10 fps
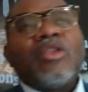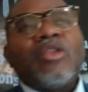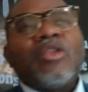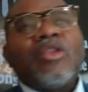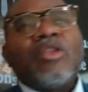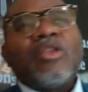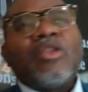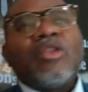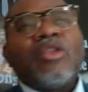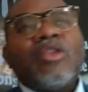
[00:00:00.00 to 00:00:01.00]
Scripture
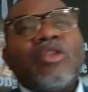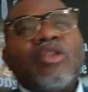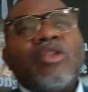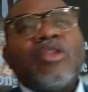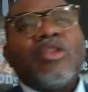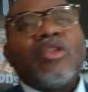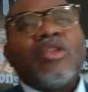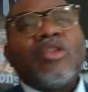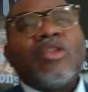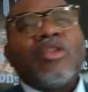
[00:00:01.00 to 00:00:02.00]
teaches us that
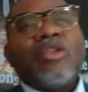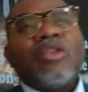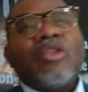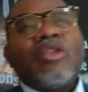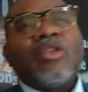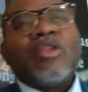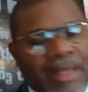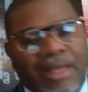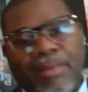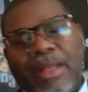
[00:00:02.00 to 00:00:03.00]
a double-minded
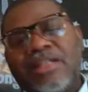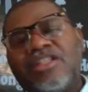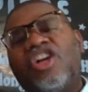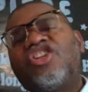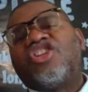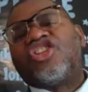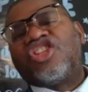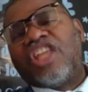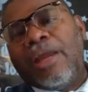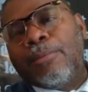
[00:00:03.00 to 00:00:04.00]
man, a double-minded
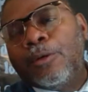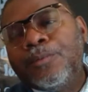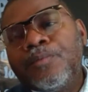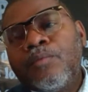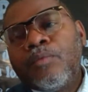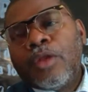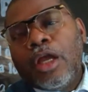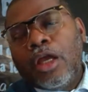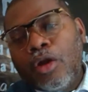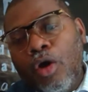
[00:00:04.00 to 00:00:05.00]
man, is
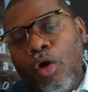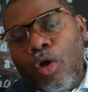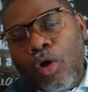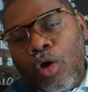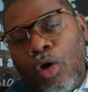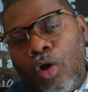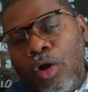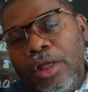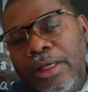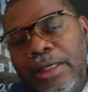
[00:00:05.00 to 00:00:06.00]
unstable in
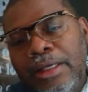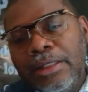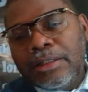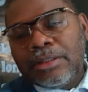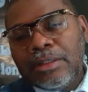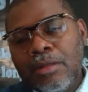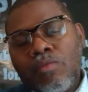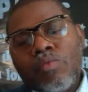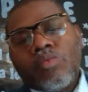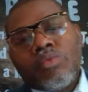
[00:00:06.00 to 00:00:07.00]
all
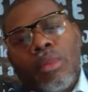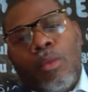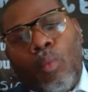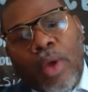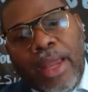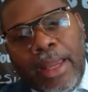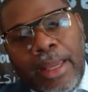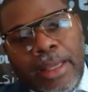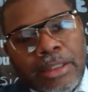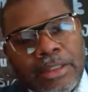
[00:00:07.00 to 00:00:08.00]
his
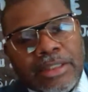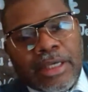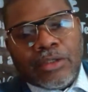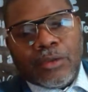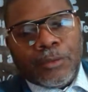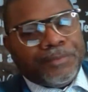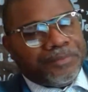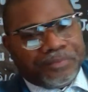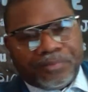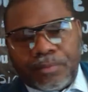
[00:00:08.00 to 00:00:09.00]
ways. You understand? So,
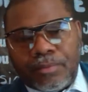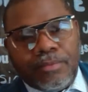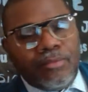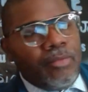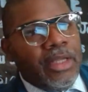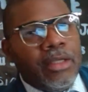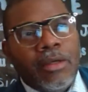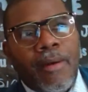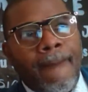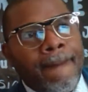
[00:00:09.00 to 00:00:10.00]
you
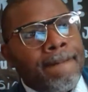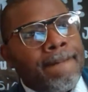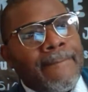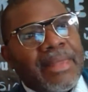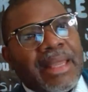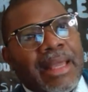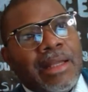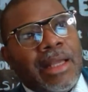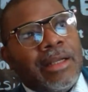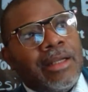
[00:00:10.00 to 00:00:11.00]
know, I,
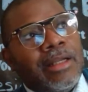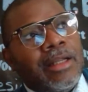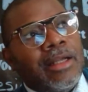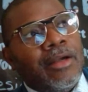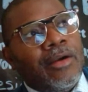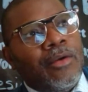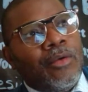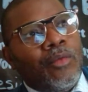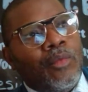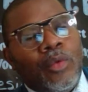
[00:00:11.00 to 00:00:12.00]
I,
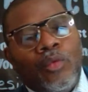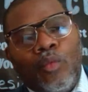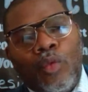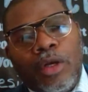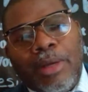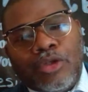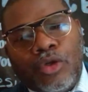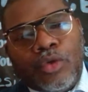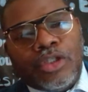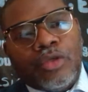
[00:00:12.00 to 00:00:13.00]
what about your
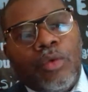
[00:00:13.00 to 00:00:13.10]
Christian walk?